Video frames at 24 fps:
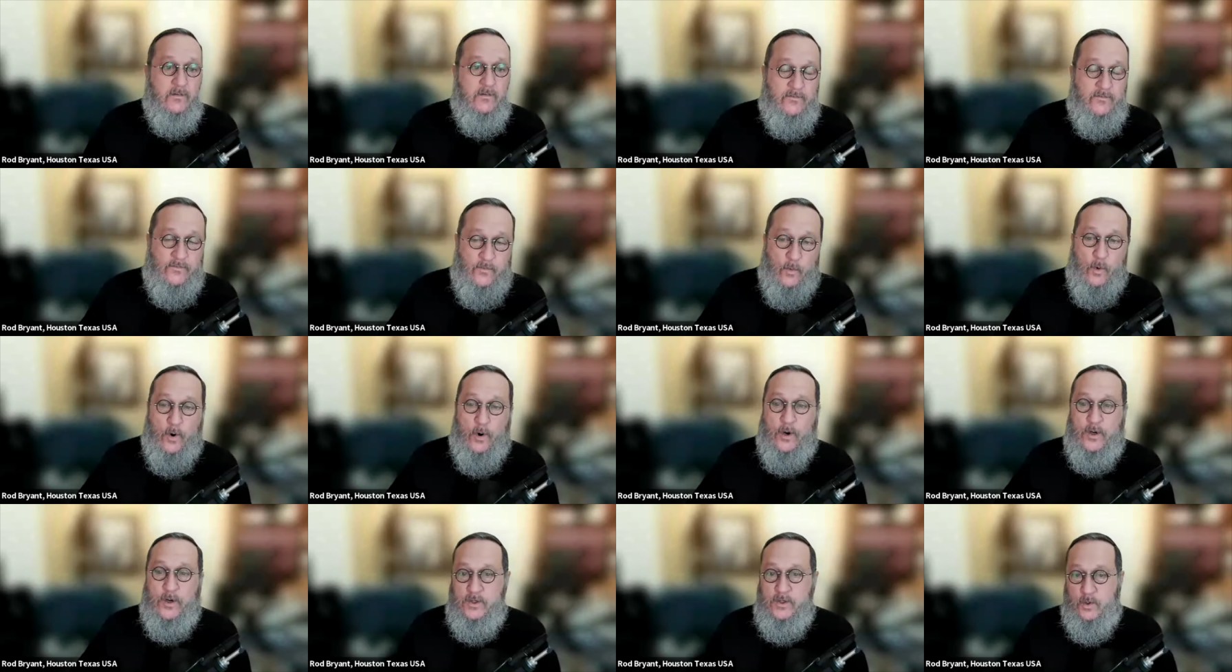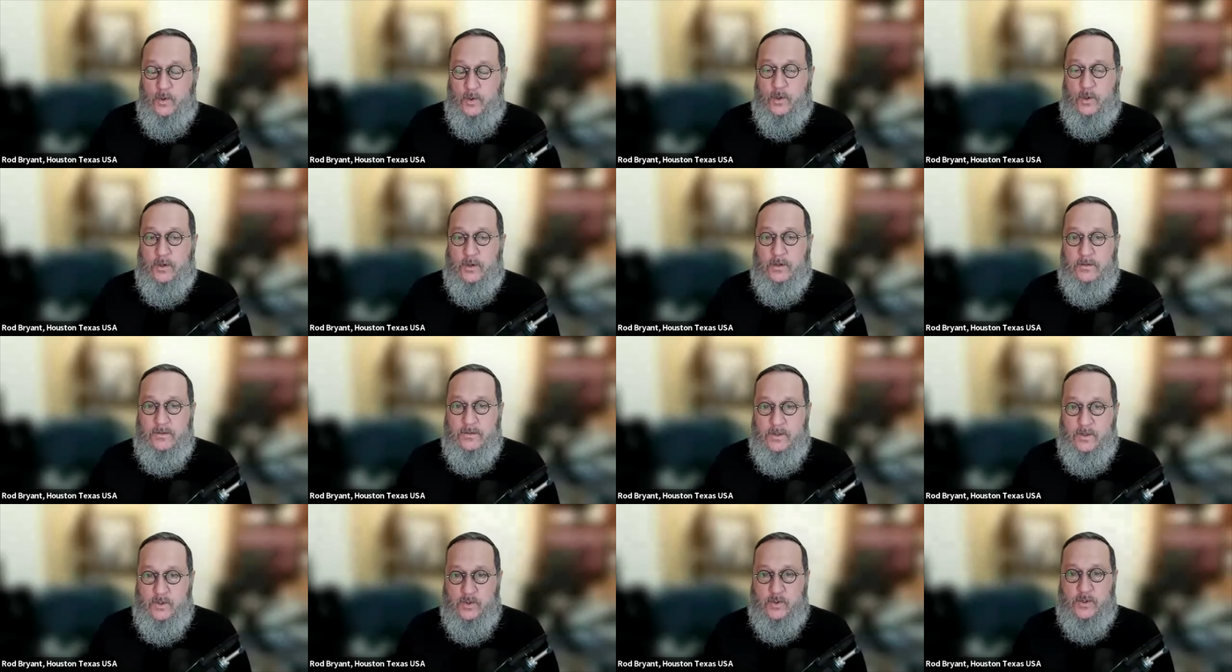for your
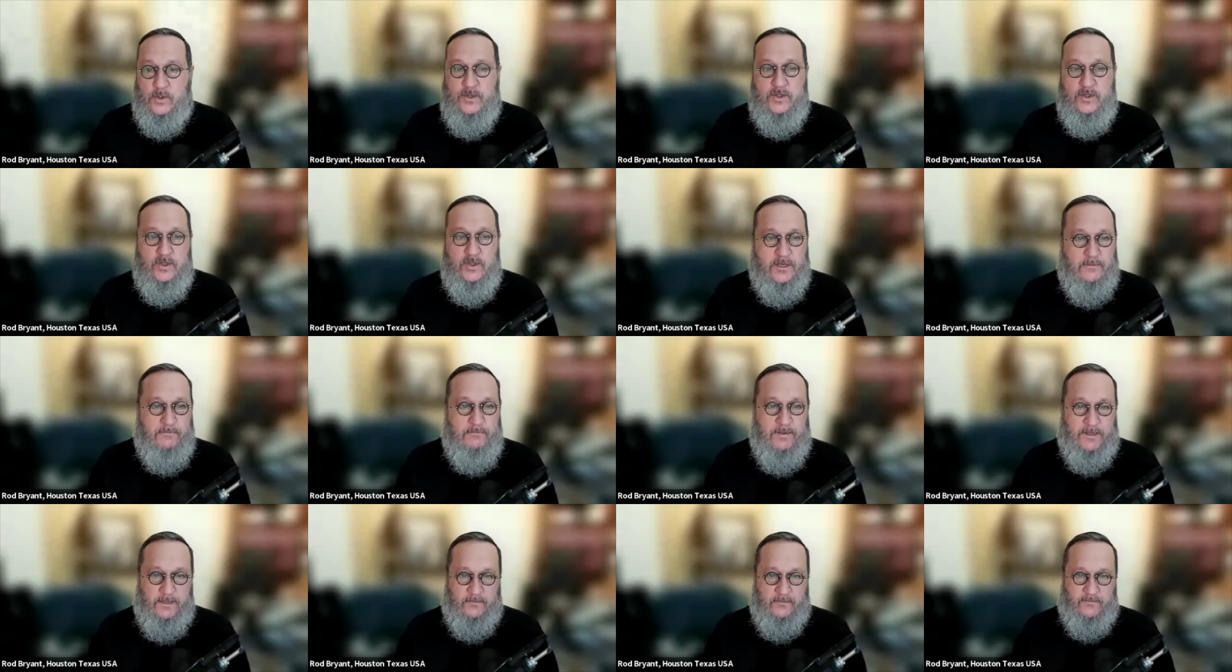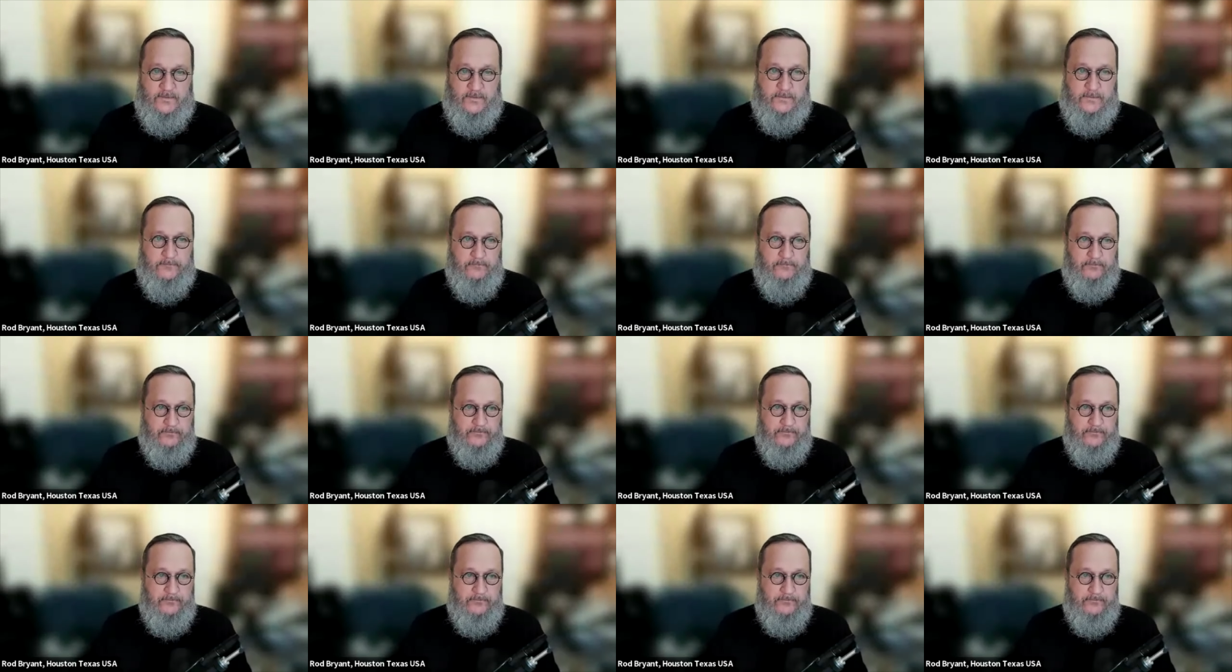nutrition and benefit